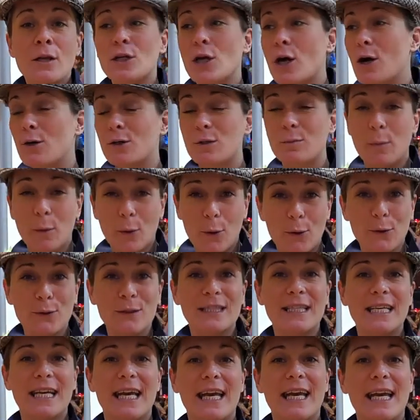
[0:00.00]
Charles
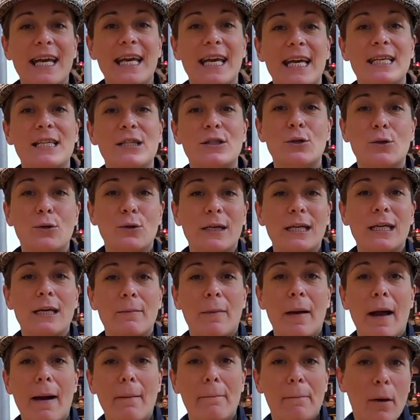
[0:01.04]
Bourne's here, he's talking
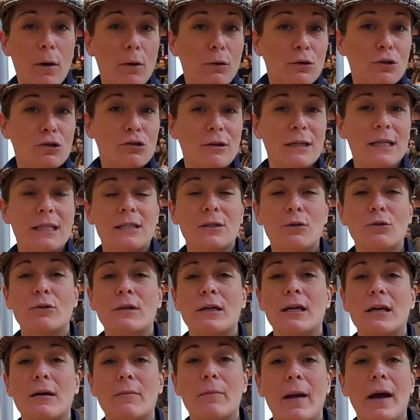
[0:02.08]
about poultry, he's
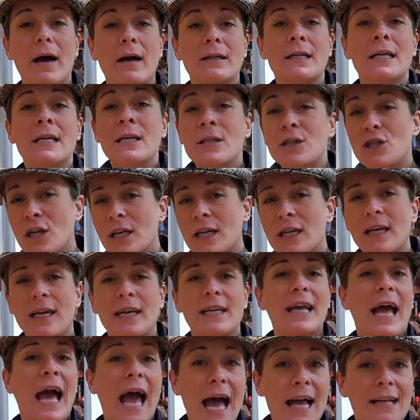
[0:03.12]
talking about
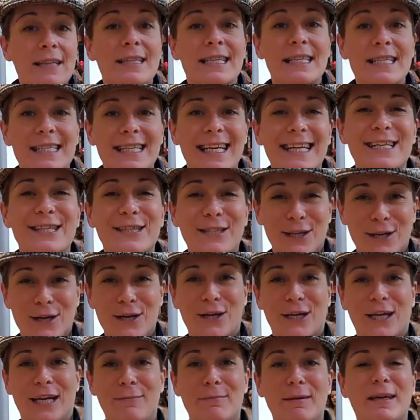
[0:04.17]
chicken and indeed
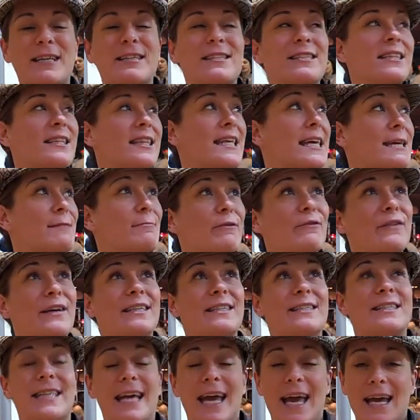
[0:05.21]
turkey because the theme of
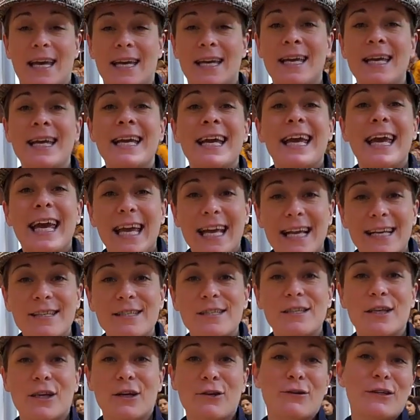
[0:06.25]
it today
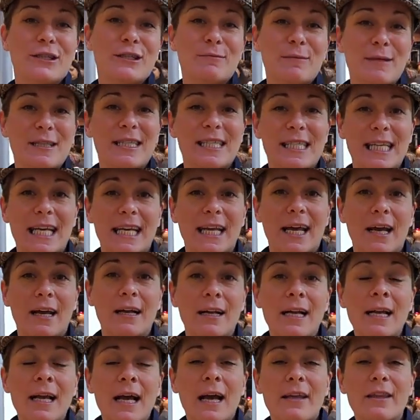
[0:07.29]
is the Christmas dinner
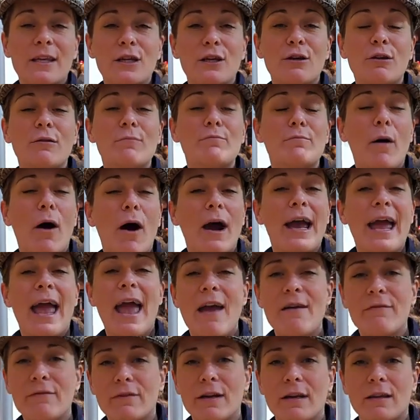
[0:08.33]
and that you can buy
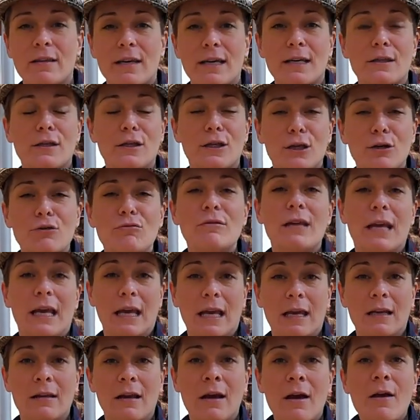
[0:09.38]
everything that you
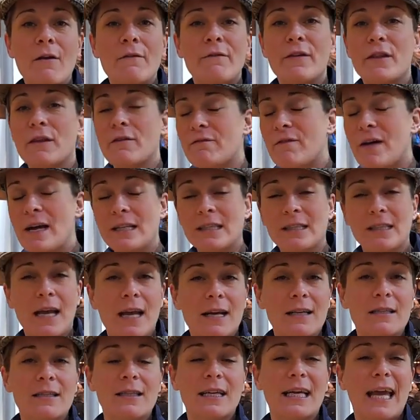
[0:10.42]
need for the
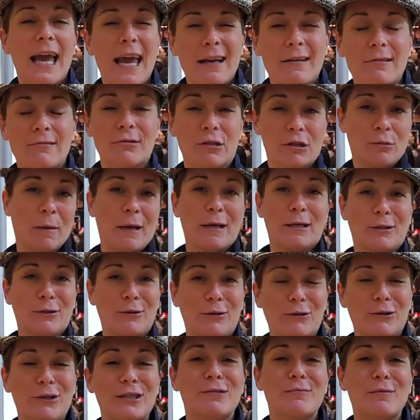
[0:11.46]
fantastic extra
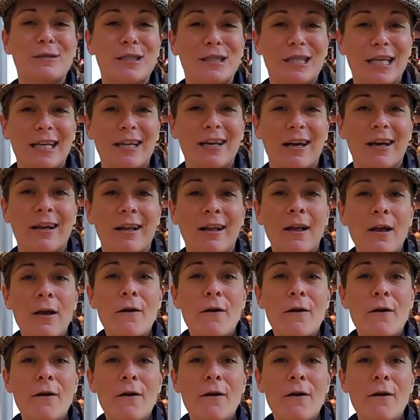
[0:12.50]
special Christmas dinner,